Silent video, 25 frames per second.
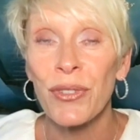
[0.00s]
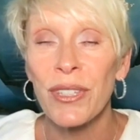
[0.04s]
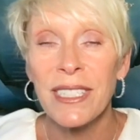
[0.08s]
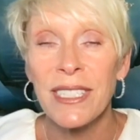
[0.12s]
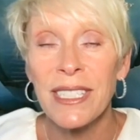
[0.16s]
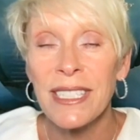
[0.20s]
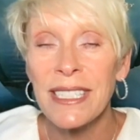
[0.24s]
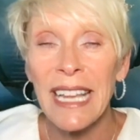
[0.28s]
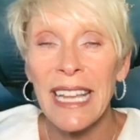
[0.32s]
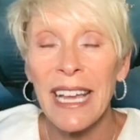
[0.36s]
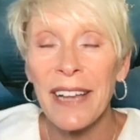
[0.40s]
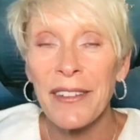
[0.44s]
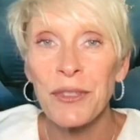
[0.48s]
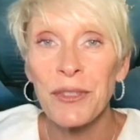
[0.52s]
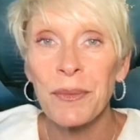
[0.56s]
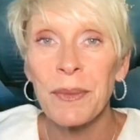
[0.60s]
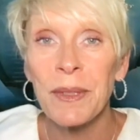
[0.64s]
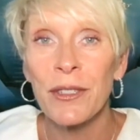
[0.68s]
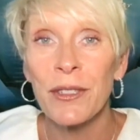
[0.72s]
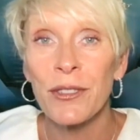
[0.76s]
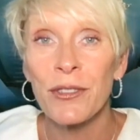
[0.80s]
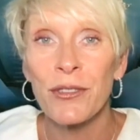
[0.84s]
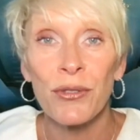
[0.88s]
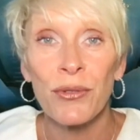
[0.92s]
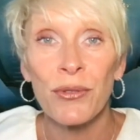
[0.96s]
It doesn't have to be
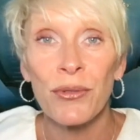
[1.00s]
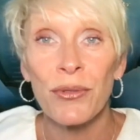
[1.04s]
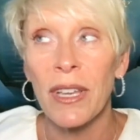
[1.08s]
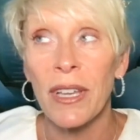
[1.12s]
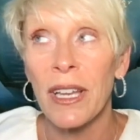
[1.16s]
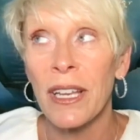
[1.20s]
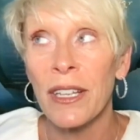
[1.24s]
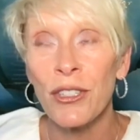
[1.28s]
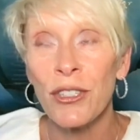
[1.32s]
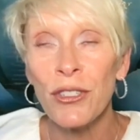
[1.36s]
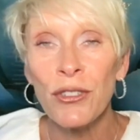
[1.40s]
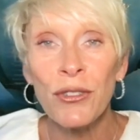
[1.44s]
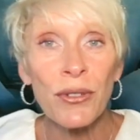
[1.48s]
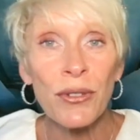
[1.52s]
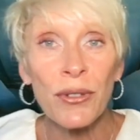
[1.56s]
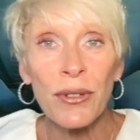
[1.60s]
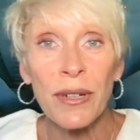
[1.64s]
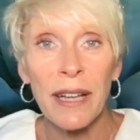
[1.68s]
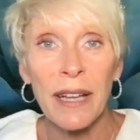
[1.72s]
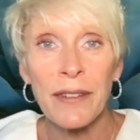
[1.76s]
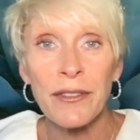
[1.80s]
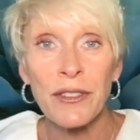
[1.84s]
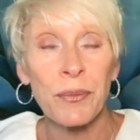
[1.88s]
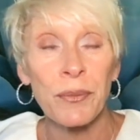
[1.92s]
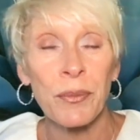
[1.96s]
your truth, and you don't
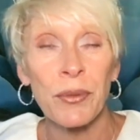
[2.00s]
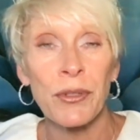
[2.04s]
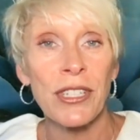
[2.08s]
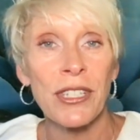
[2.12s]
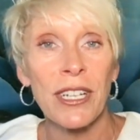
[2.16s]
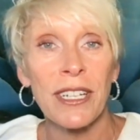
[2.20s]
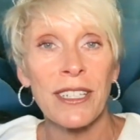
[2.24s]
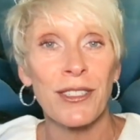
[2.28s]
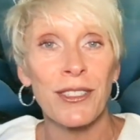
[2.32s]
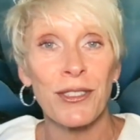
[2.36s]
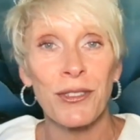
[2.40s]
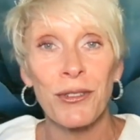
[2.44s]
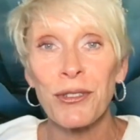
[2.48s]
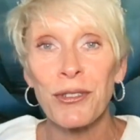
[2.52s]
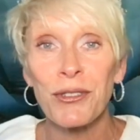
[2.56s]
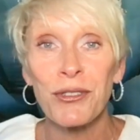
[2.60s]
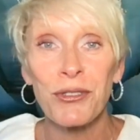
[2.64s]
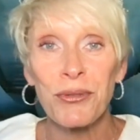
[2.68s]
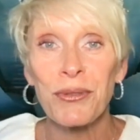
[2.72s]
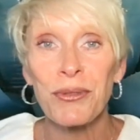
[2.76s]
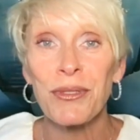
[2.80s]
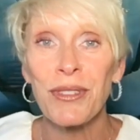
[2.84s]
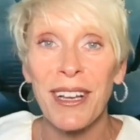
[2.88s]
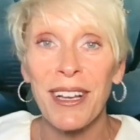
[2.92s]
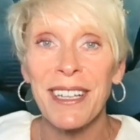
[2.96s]
have to project your
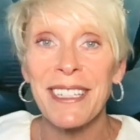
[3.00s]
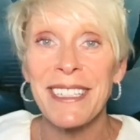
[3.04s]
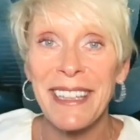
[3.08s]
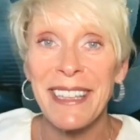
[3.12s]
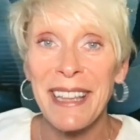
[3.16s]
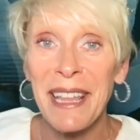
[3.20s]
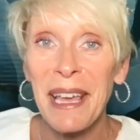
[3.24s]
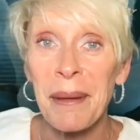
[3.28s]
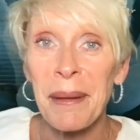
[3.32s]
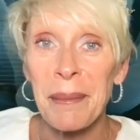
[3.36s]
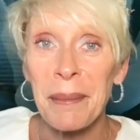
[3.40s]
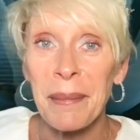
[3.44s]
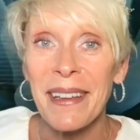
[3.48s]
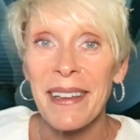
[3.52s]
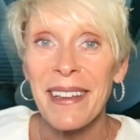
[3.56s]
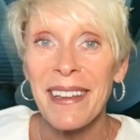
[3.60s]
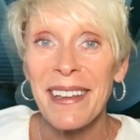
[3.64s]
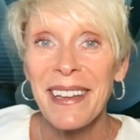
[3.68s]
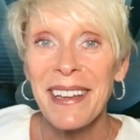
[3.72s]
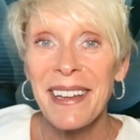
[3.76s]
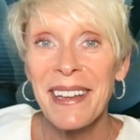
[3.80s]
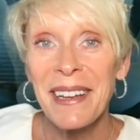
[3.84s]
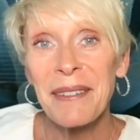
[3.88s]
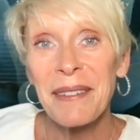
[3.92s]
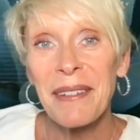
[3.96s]
truth onto them,
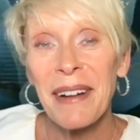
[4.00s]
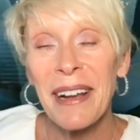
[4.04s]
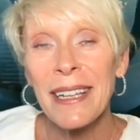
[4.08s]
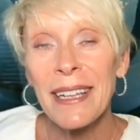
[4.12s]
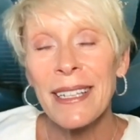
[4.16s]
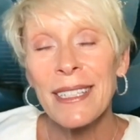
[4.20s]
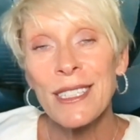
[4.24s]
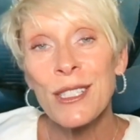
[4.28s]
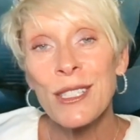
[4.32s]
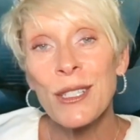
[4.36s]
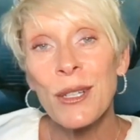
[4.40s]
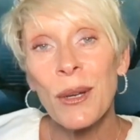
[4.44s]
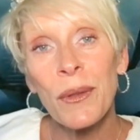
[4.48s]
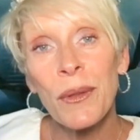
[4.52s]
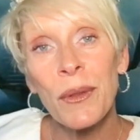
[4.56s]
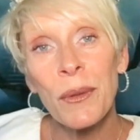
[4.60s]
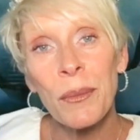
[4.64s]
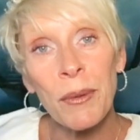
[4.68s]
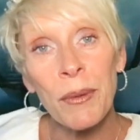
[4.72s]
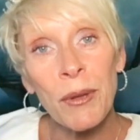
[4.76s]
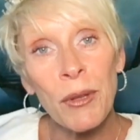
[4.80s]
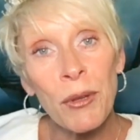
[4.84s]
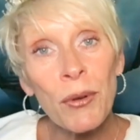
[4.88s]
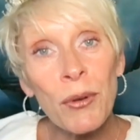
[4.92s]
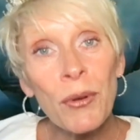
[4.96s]
right? So the
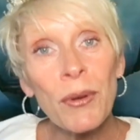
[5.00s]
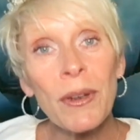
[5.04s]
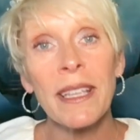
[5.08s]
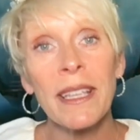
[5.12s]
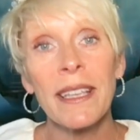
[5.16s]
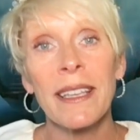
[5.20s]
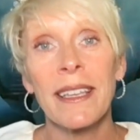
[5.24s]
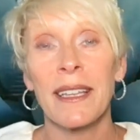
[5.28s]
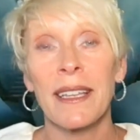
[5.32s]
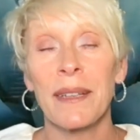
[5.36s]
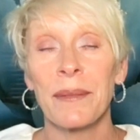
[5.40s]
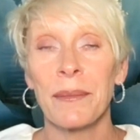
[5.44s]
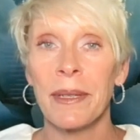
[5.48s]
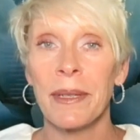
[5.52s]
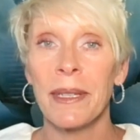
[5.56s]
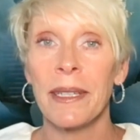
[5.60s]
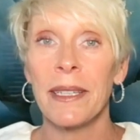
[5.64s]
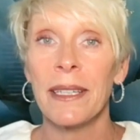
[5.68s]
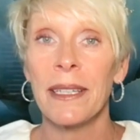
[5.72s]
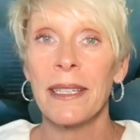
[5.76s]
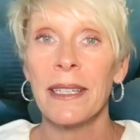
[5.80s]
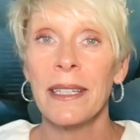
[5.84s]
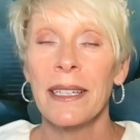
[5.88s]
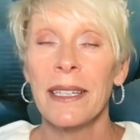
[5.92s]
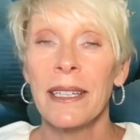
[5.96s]
beauty can
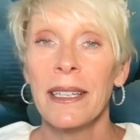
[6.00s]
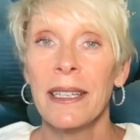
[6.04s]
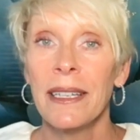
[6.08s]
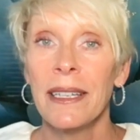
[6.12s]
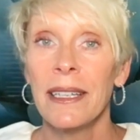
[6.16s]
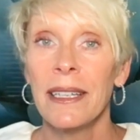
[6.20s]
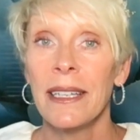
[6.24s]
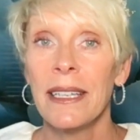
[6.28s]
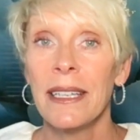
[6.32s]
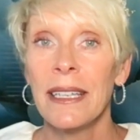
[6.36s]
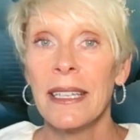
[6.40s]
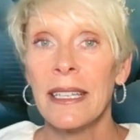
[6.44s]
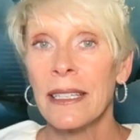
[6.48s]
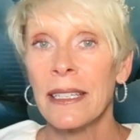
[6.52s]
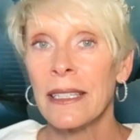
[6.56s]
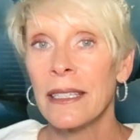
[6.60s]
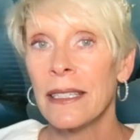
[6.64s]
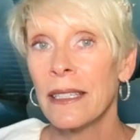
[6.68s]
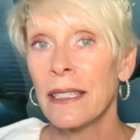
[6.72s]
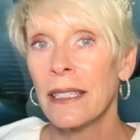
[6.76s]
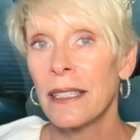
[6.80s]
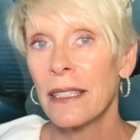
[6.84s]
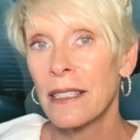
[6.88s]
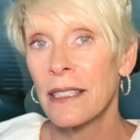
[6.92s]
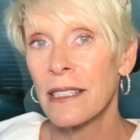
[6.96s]
be
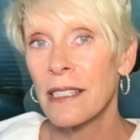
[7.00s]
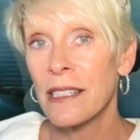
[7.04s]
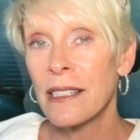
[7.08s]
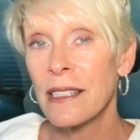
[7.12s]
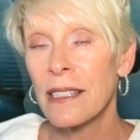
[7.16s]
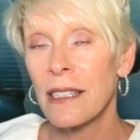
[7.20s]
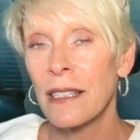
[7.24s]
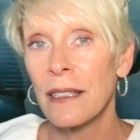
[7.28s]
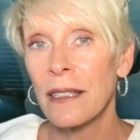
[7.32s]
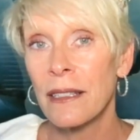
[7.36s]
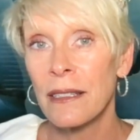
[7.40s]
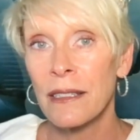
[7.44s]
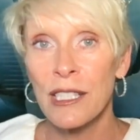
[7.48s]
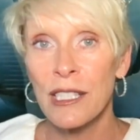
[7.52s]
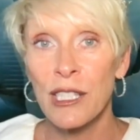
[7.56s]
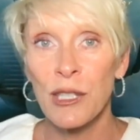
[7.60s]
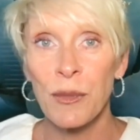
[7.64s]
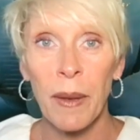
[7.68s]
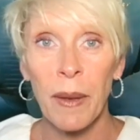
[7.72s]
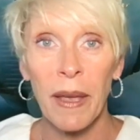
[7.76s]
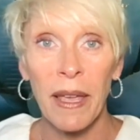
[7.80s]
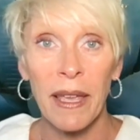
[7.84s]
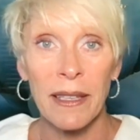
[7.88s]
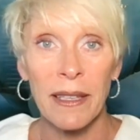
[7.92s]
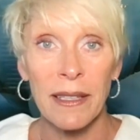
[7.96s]
in this
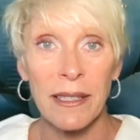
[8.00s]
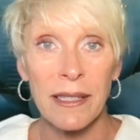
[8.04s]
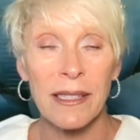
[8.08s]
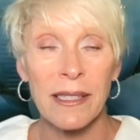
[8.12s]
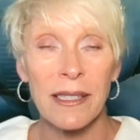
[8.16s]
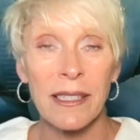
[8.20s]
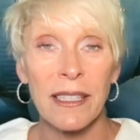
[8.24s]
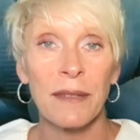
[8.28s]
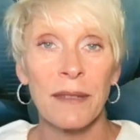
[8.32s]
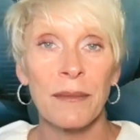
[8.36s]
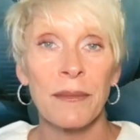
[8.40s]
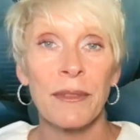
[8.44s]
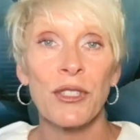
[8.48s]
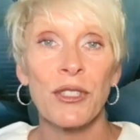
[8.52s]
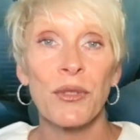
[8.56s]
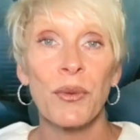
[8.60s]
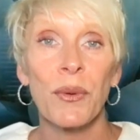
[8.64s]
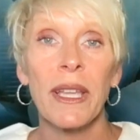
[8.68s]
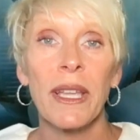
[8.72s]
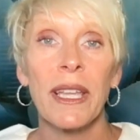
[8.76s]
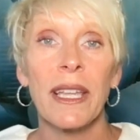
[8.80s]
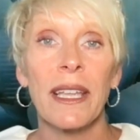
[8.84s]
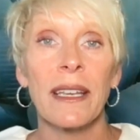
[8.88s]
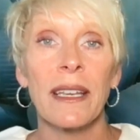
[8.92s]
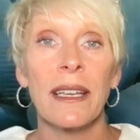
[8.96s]
space in
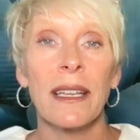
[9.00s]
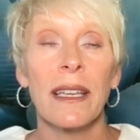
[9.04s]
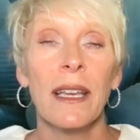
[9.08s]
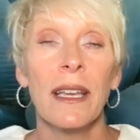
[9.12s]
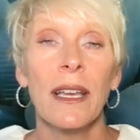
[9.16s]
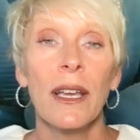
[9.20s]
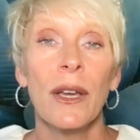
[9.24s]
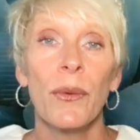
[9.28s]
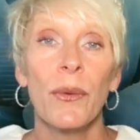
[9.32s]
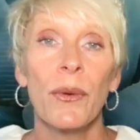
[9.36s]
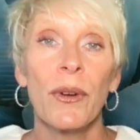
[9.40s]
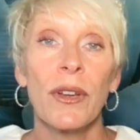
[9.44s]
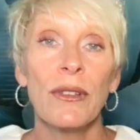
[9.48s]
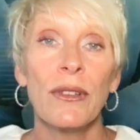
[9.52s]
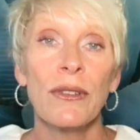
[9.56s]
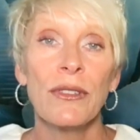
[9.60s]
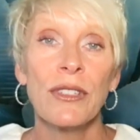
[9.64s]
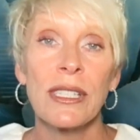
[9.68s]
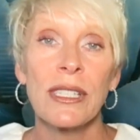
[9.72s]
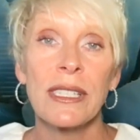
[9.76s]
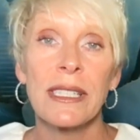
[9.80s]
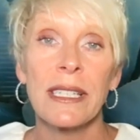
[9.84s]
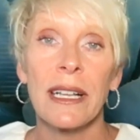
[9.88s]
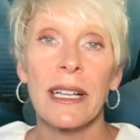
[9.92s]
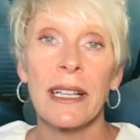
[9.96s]
between where you
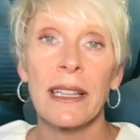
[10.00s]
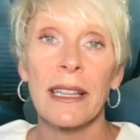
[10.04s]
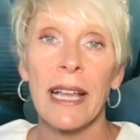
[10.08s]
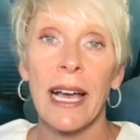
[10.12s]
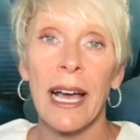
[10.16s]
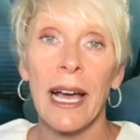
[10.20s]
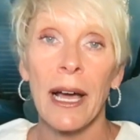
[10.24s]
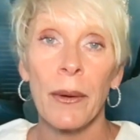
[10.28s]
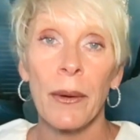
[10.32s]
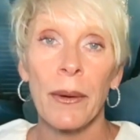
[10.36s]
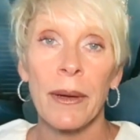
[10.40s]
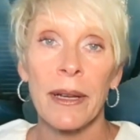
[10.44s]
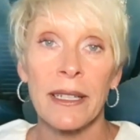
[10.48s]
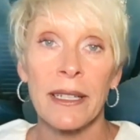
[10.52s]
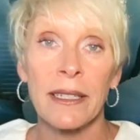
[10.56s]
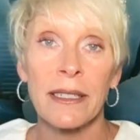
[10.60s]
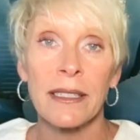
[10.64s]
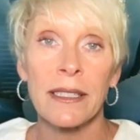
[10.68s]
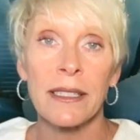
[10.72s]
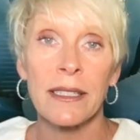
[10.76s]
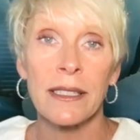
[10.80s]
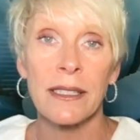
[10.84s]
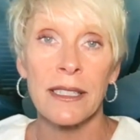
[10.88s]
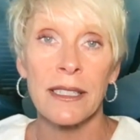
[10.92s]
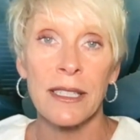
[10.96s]
just allow it
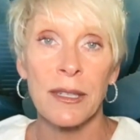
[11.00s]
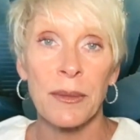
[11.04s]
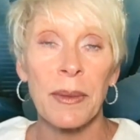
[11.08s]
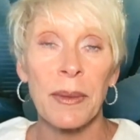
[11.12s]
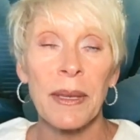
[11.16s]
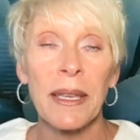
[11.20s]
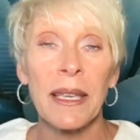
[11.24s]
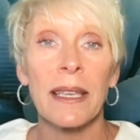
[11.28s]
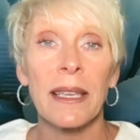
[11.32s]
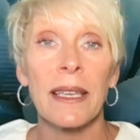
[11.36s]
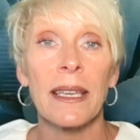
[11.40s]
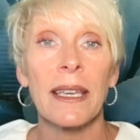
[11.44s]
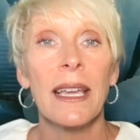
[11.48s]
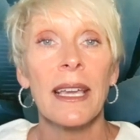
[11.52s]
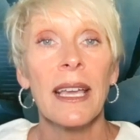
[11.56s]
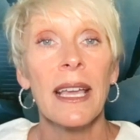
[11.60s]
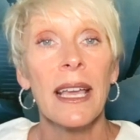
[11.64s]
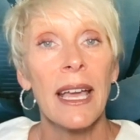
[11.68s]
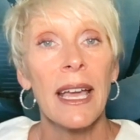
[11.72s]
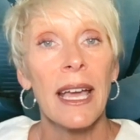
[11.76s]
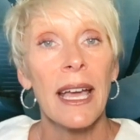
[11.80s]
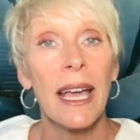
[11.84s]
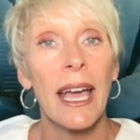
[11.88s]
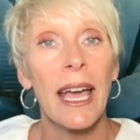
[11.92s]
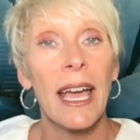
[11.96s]
to be
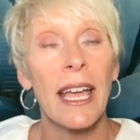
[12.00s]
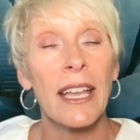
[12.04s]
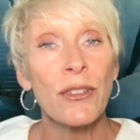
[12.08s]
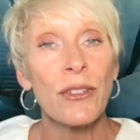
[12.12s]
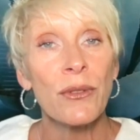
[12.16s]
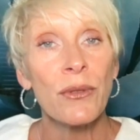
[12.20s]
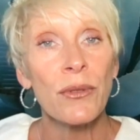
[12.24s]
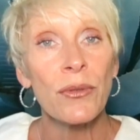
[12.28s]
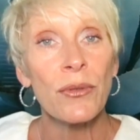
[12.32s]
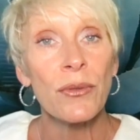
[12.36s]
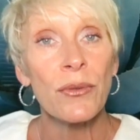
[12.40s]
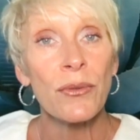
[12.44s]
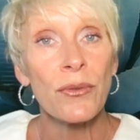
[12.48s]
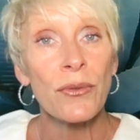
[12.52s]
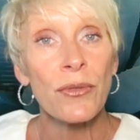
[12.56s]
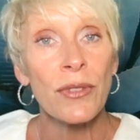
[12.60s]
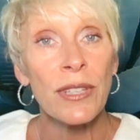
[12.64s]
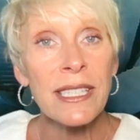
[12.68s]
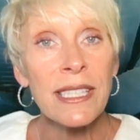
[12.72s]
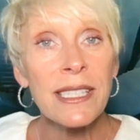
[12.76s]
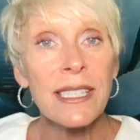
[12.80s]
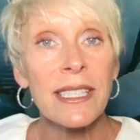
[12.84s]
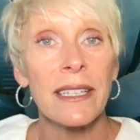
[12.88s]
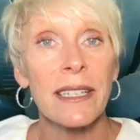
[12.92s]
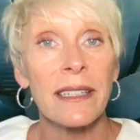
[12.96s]
and you
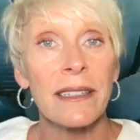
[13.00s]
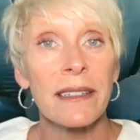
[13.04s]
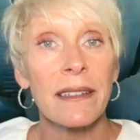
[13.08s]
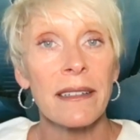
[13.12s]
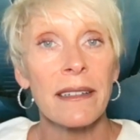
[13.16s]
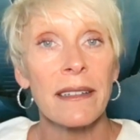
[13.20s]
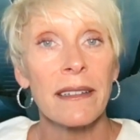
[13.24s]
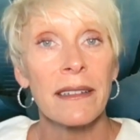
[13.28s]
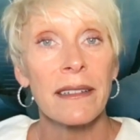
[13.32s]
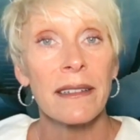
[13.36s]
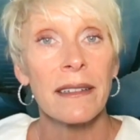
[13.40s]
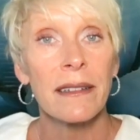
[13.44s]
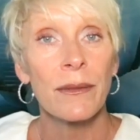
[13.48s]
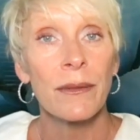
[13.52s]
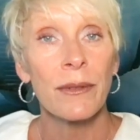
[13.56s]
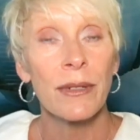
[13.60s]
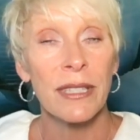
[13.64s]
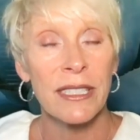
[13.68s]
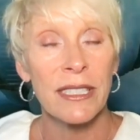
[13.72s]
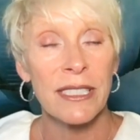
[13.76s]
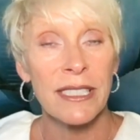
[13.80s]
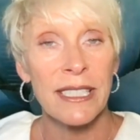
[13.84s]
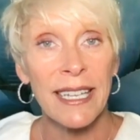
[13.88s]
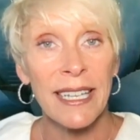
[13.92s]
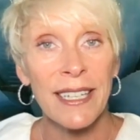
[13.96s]
listen with
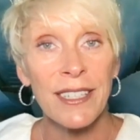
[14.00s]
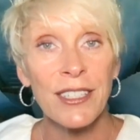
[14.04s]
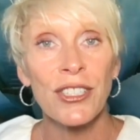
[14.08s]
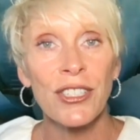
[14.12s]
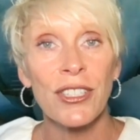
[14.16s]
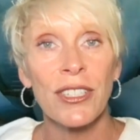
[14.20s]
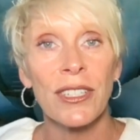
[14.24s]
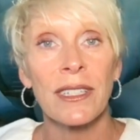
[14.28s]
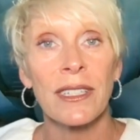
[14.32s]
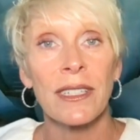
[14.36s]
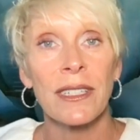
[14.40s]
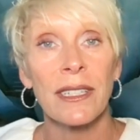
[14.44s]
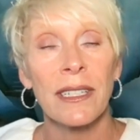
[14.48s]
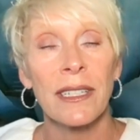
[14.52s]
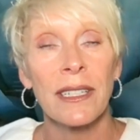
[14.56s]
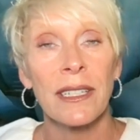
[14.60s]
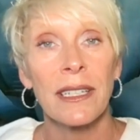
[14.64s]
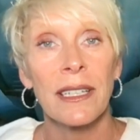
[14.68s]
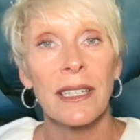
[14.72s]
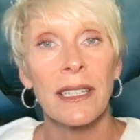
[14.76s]
intention